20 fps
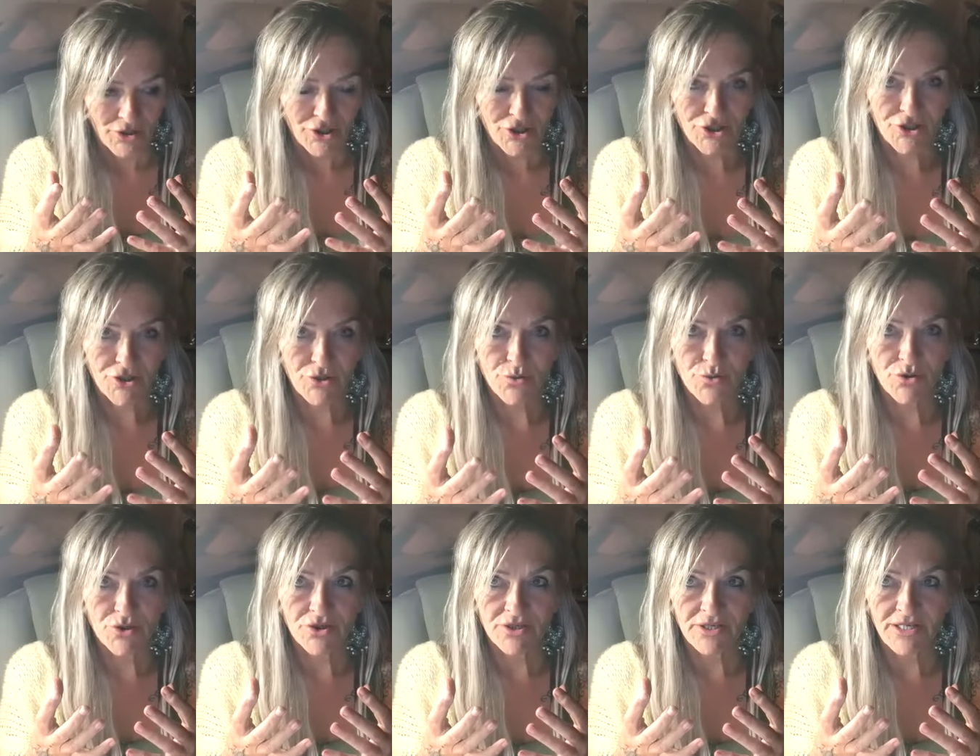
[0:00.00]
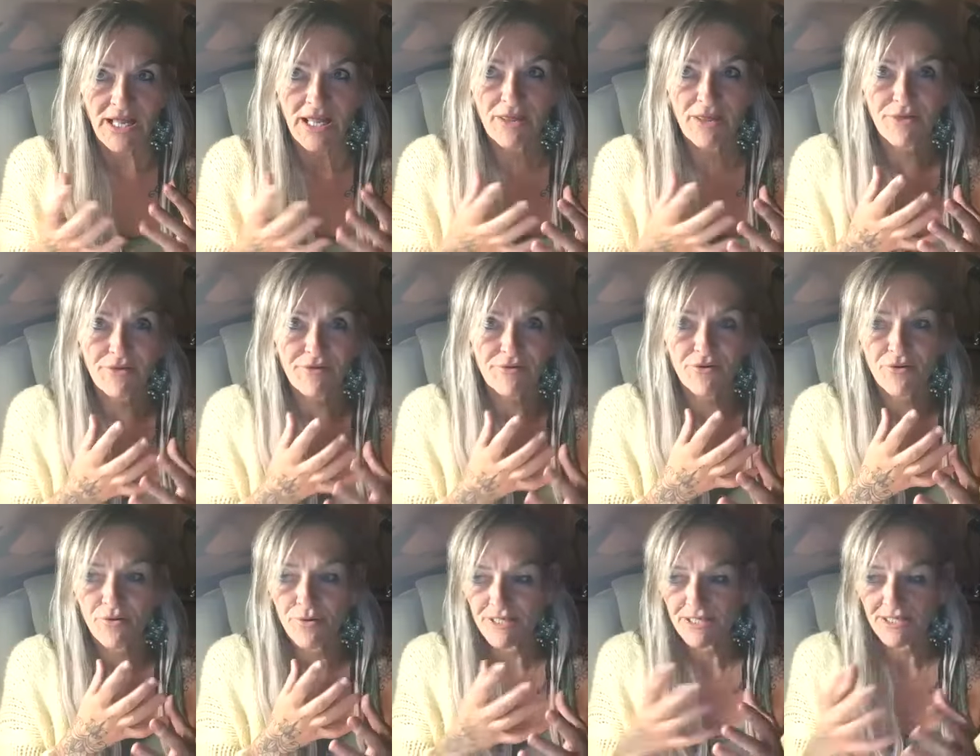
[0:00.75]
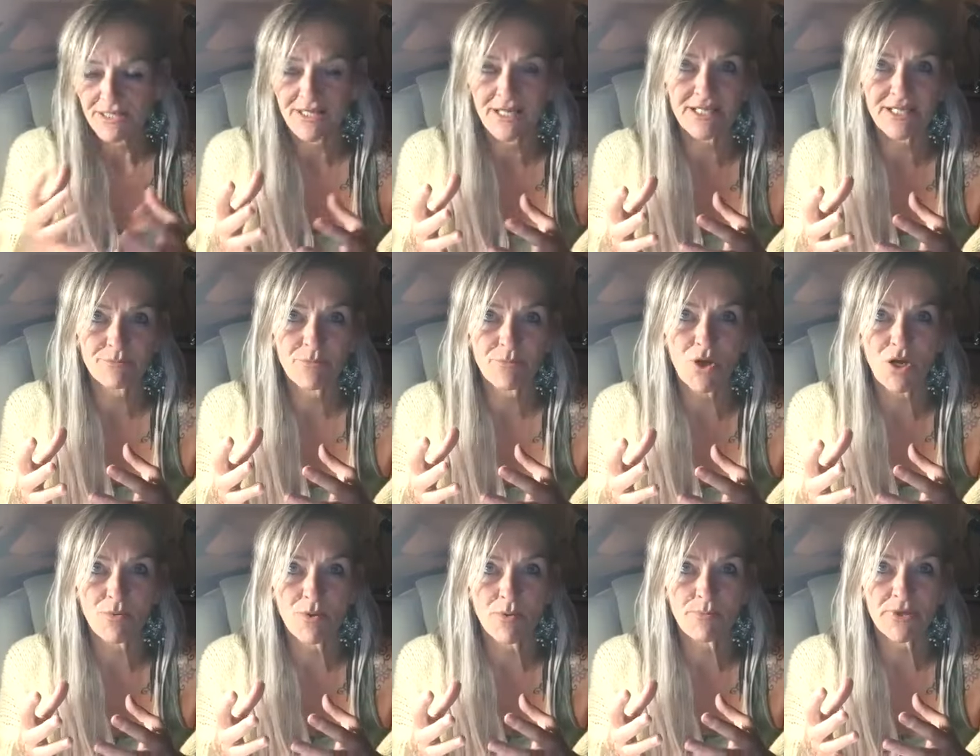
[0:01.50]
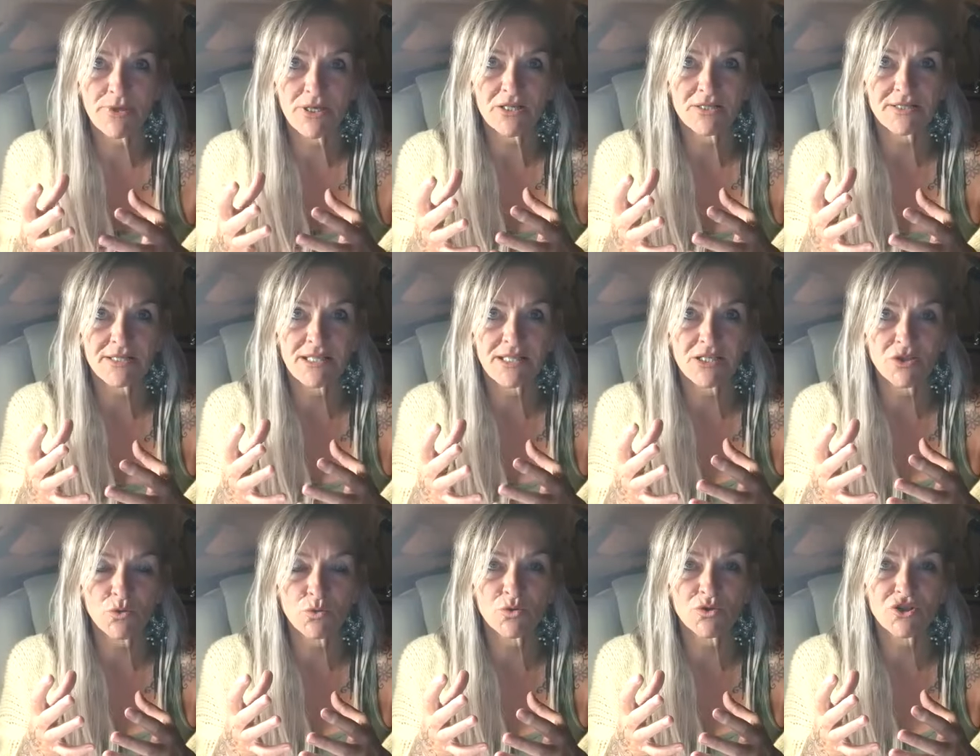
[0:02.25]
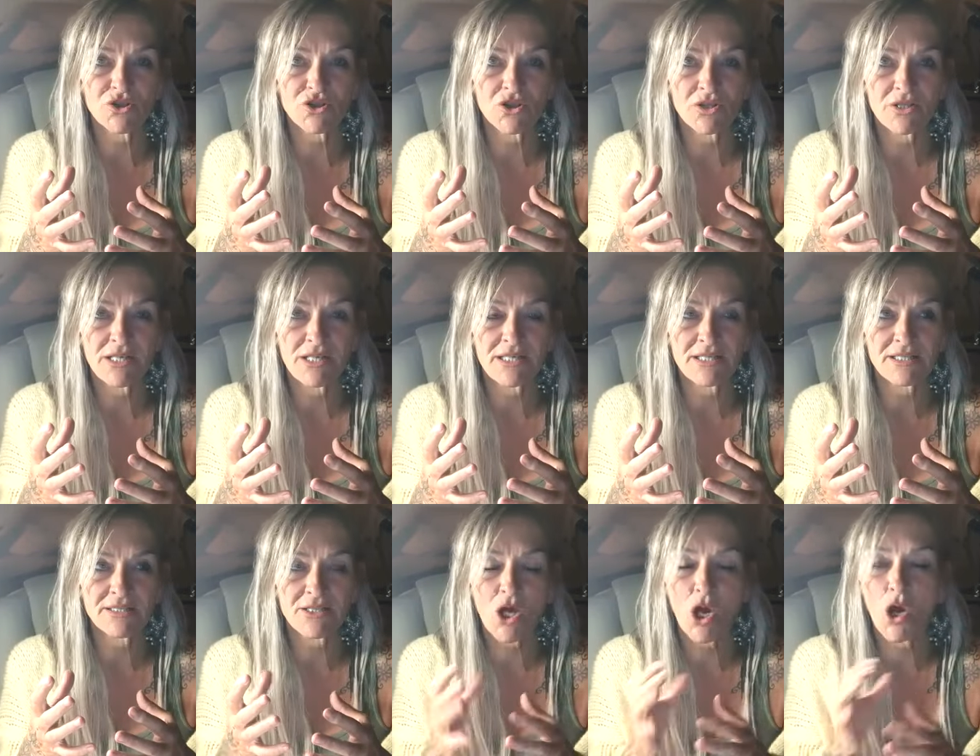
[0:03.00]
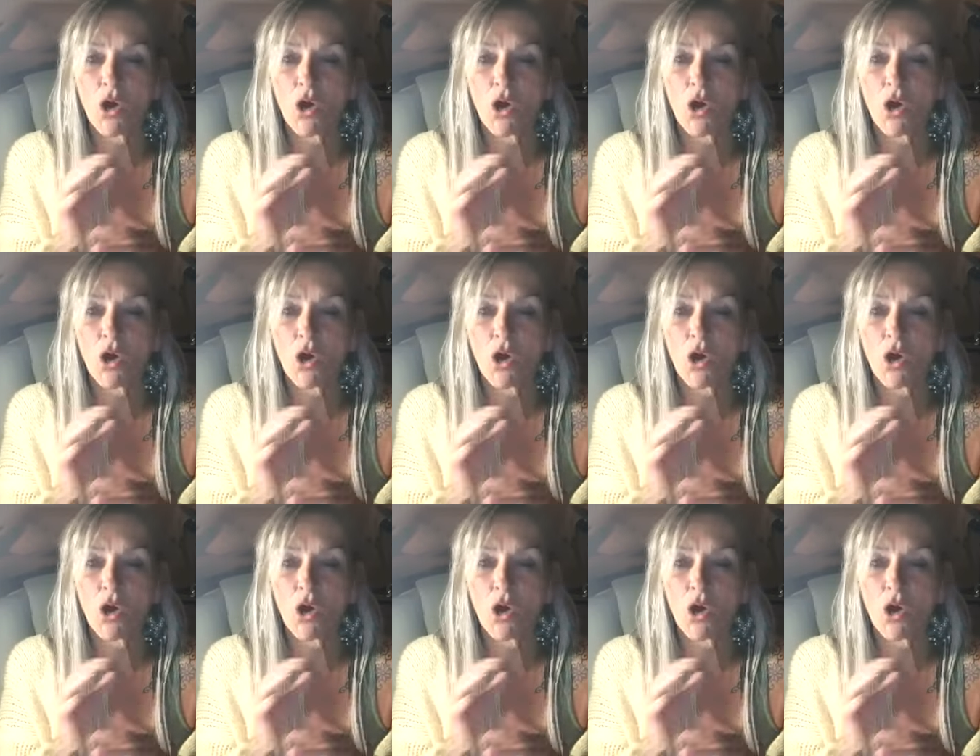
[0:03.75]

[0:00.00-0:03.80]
you can get through into the next moment because the exhaustion is